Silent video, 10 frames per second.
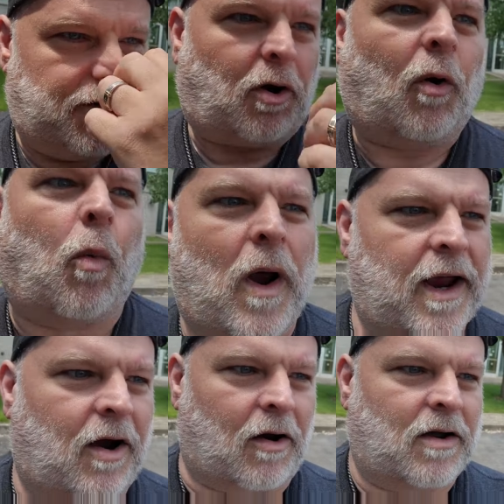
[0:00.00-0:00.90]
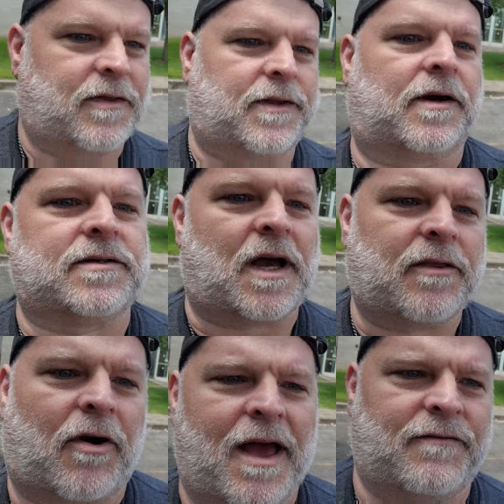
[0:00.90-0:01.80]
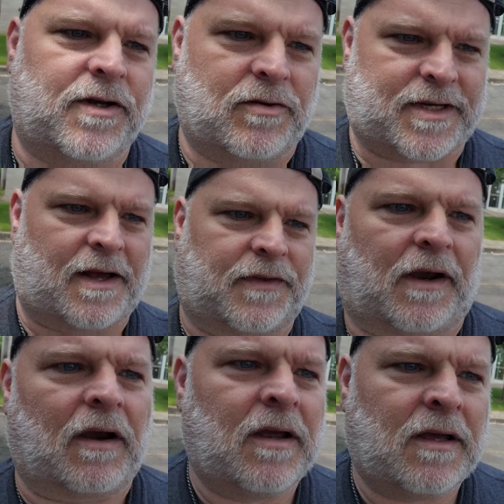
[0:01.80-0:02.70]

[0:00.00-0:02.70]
aware that there's other avenues out there,